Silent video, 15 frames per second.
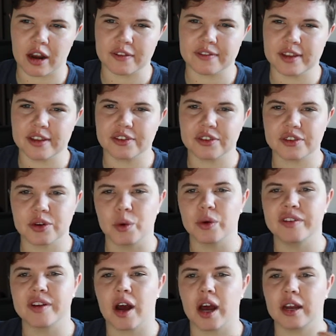of these. So
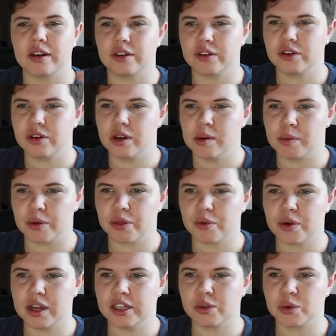we've got number
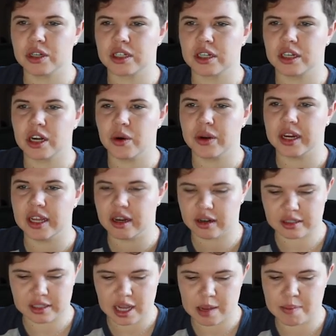3, so we're just going to go in here,
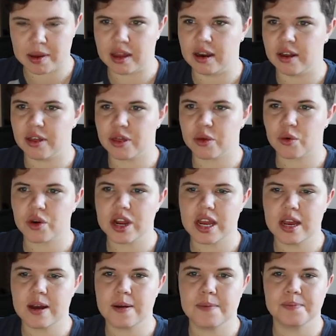type in 3,